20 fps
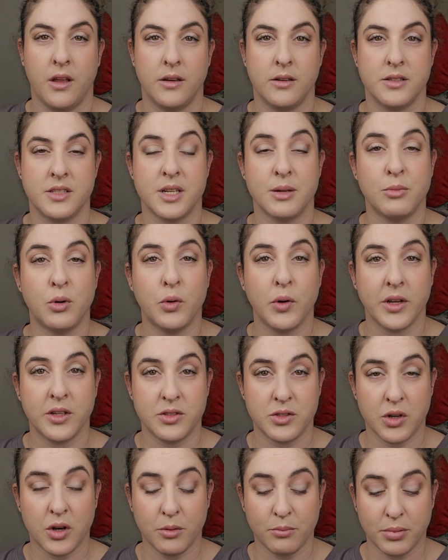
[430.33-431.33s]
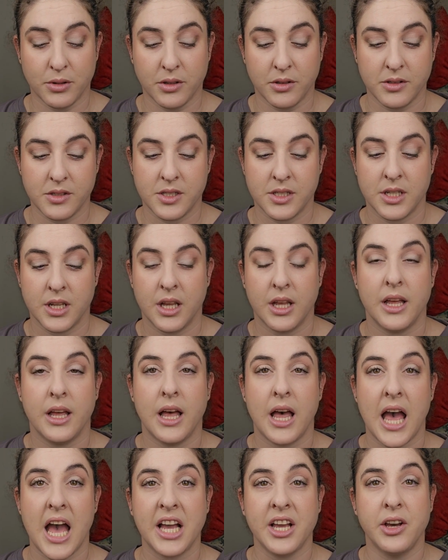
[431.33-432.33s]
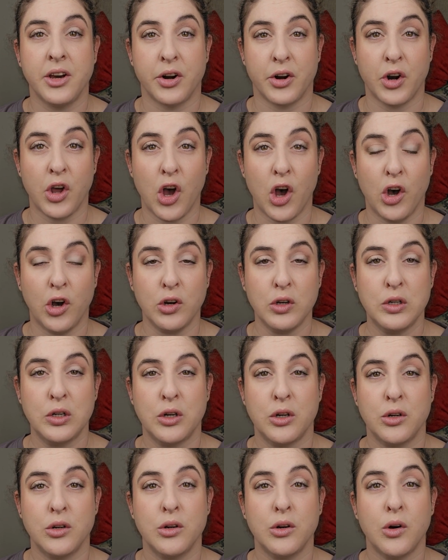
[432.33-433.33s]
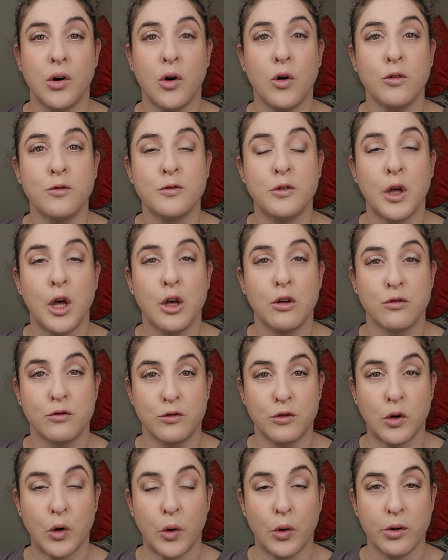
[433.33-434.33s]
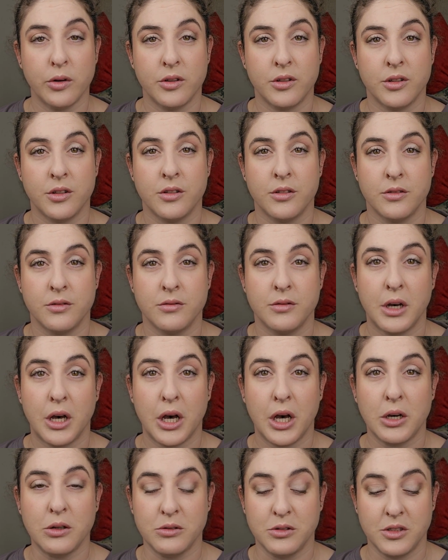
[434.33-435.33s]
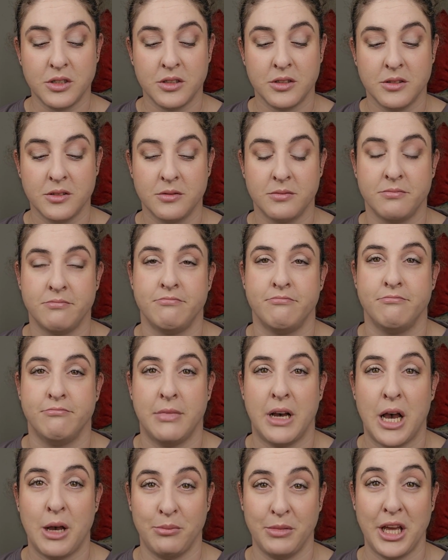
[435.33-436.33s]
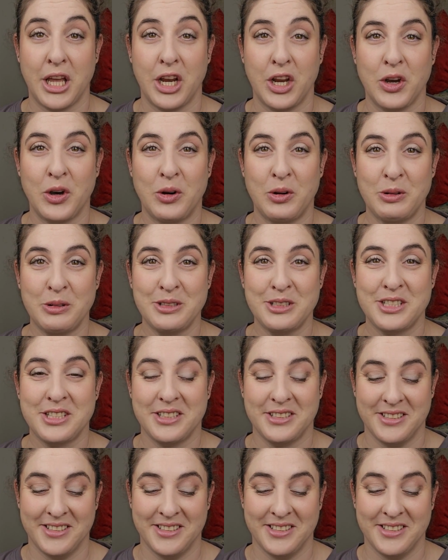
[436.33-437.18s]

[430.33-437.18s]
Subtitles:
Some more examples. Ek raak of word oud. I'm getting old.